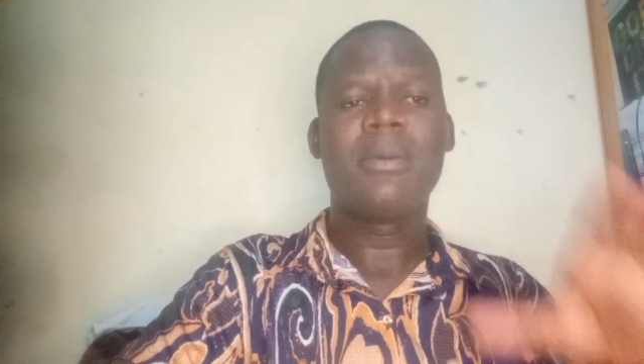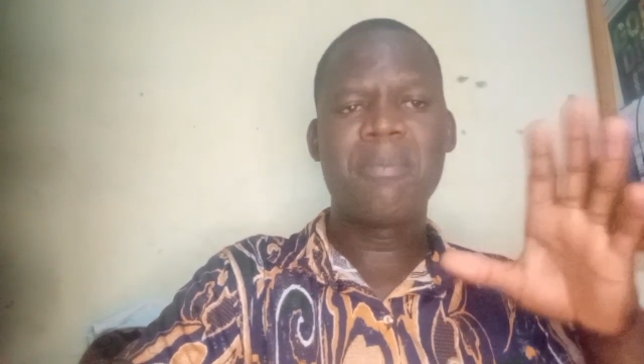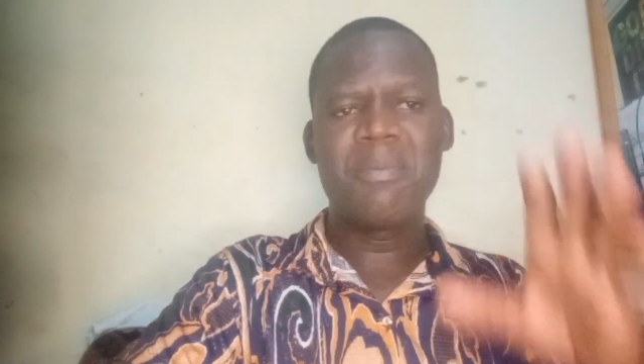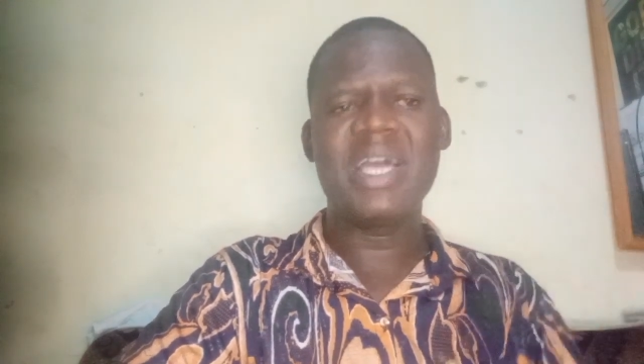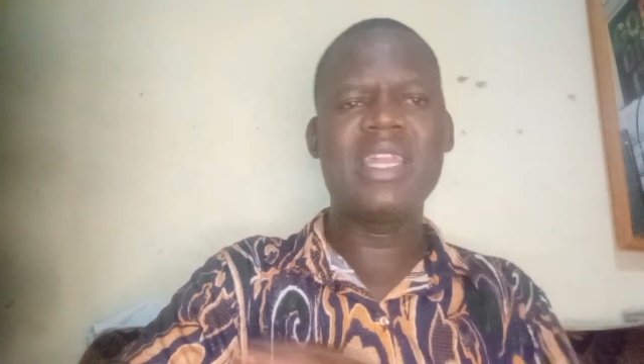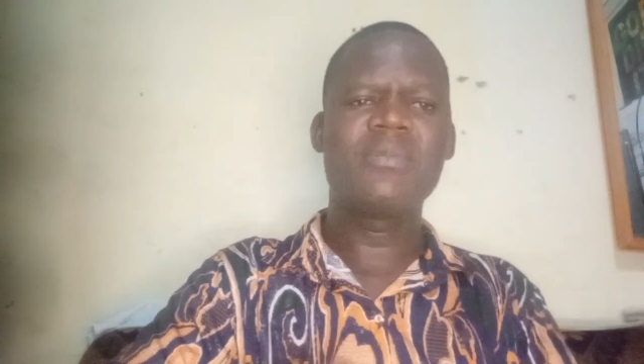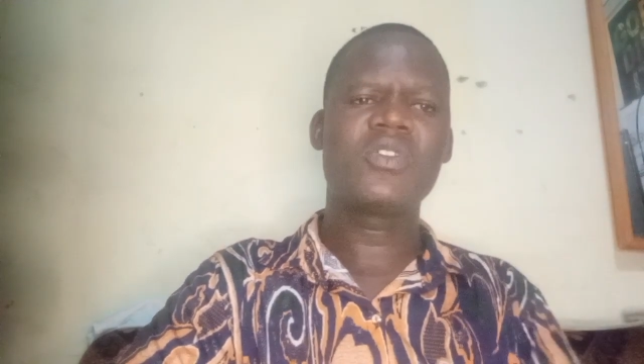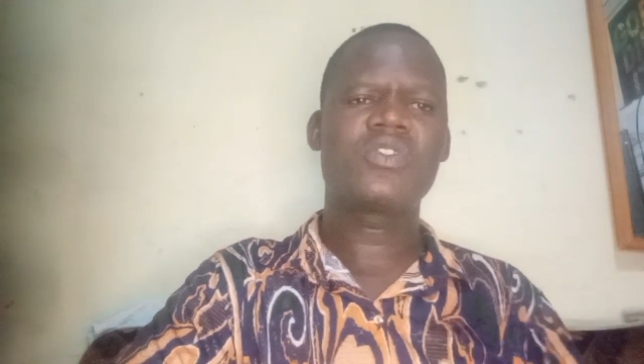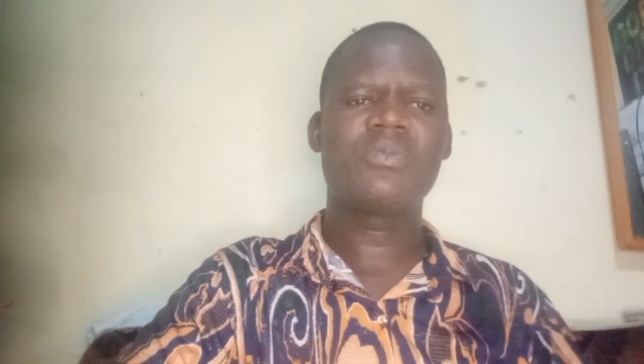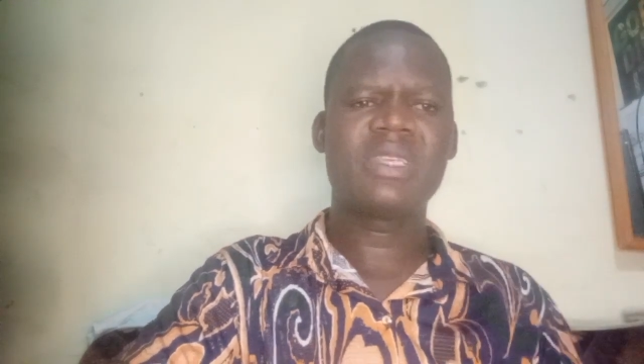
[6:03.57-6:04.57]
made him
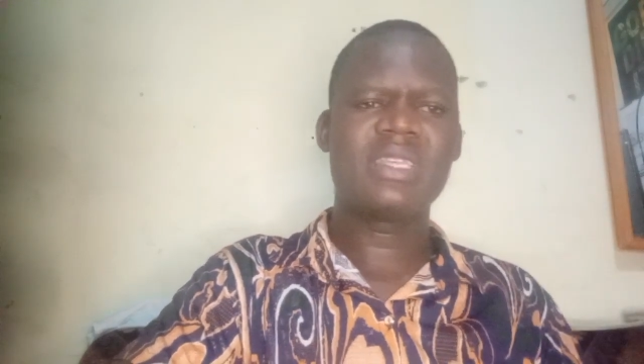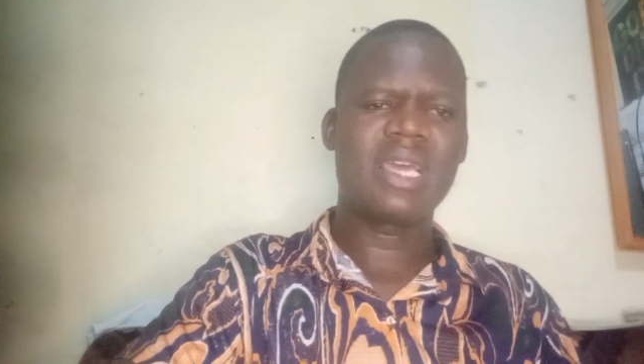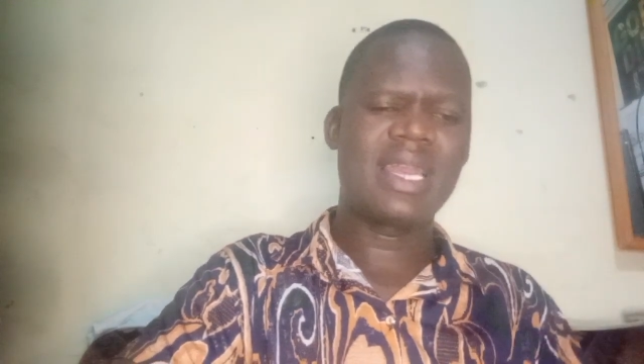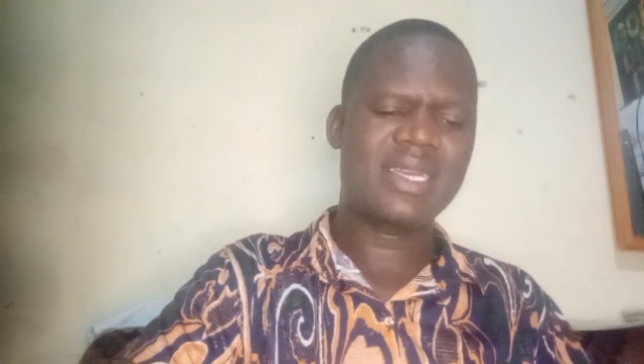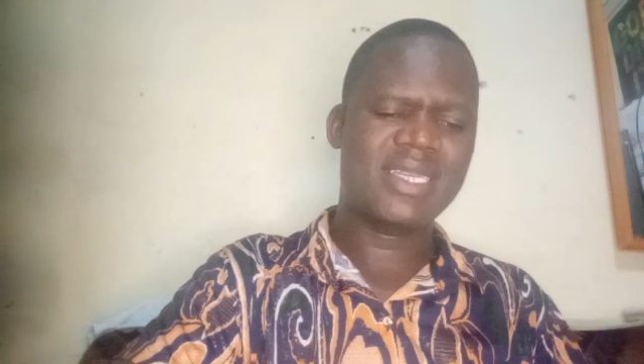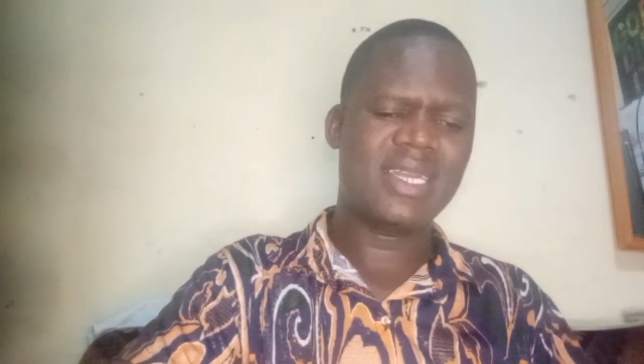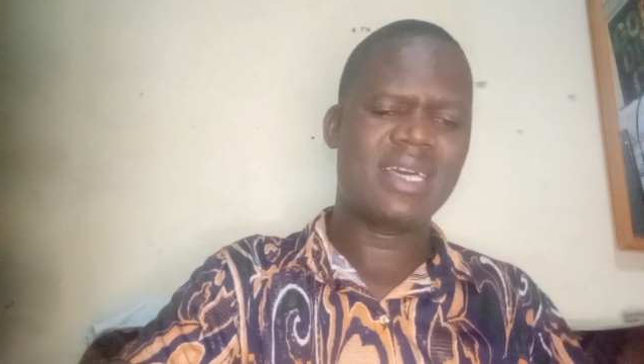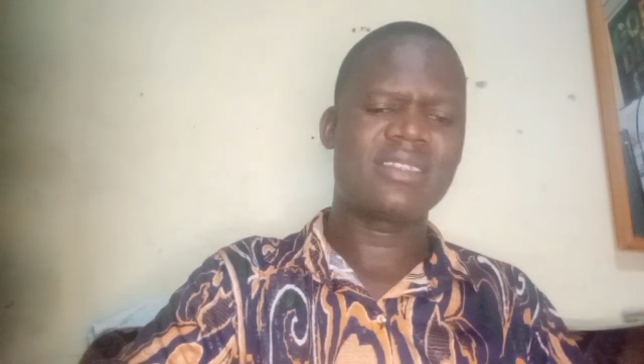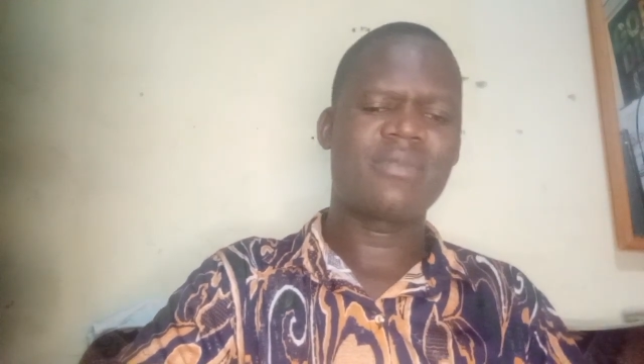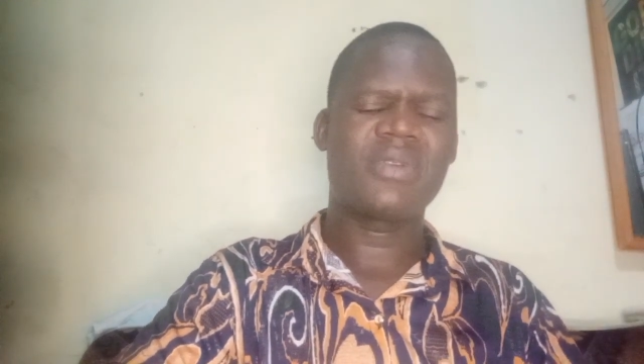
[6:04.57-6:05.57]
not to be elected
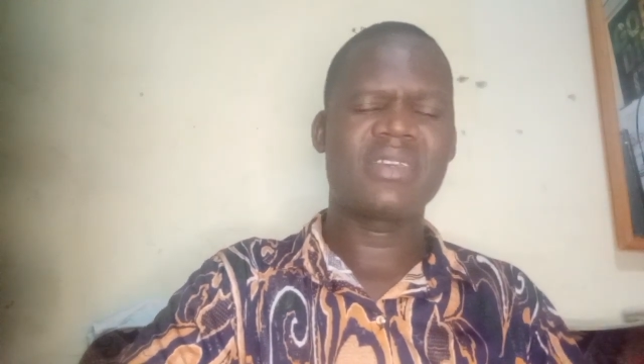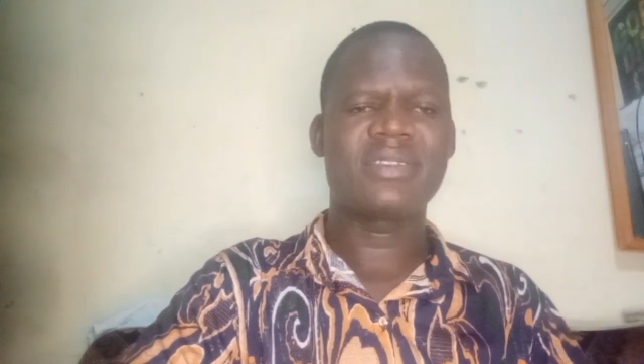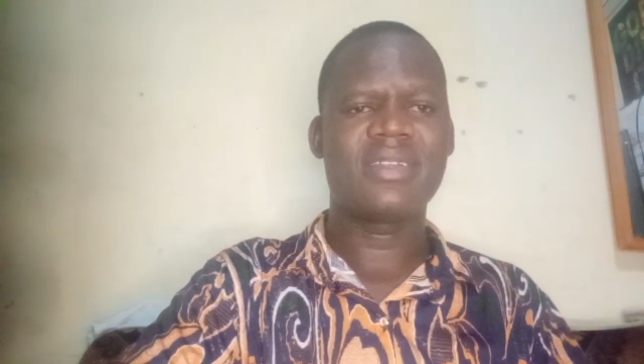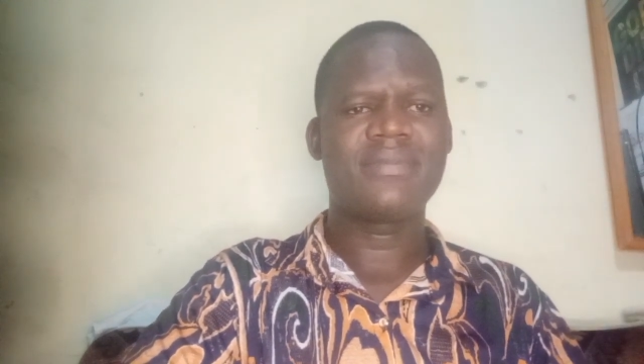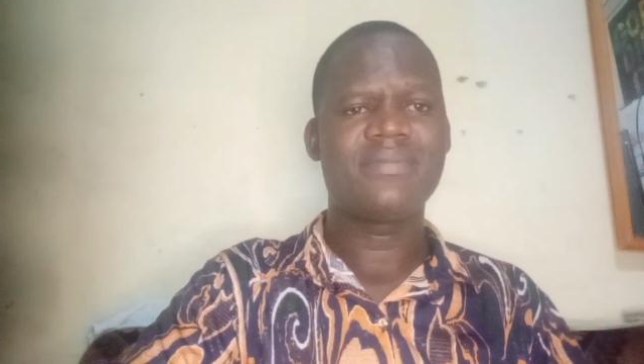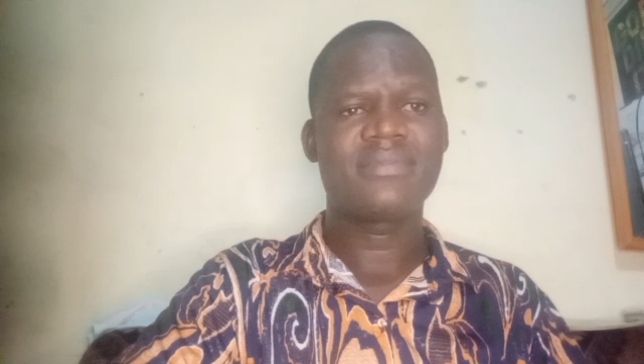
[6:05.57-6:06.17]
as the president